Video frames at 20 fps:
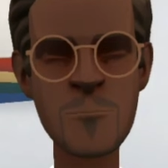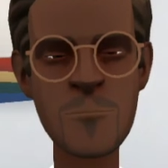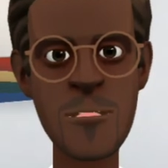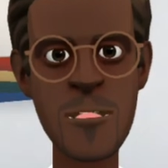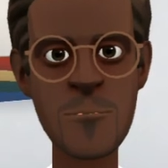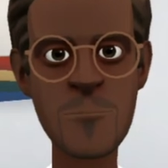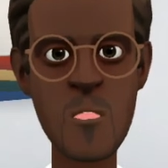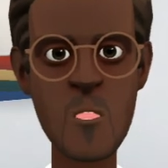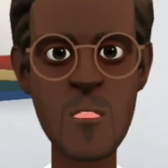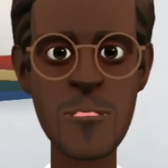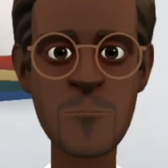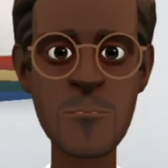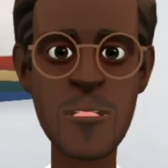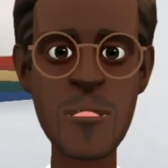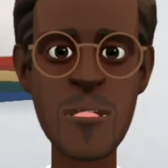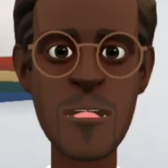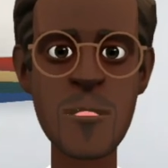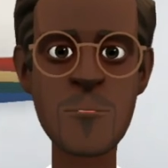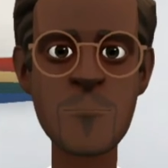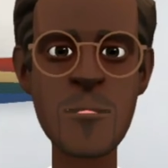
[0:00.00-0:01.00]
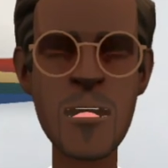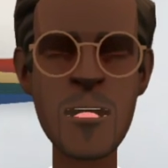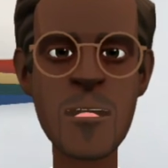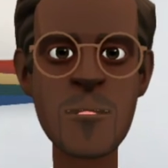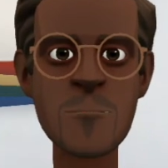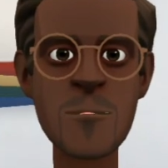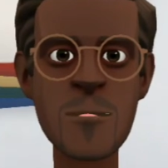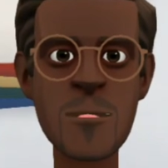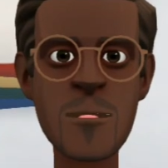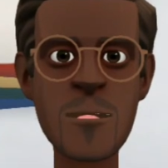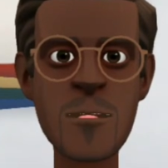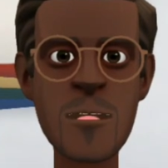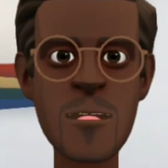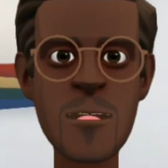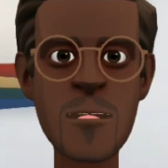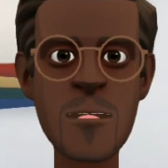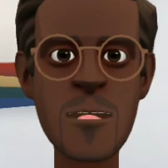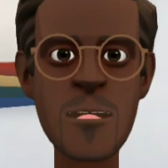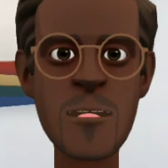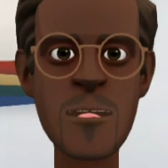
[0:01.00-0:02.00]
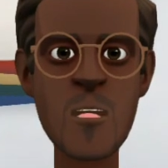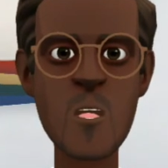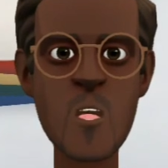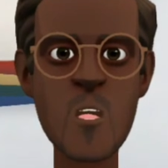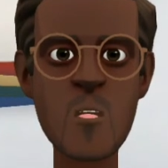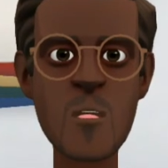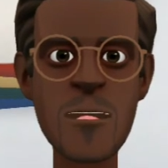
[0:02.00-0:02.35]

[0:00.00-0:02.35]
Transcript: the mousepad is medium-sized and does not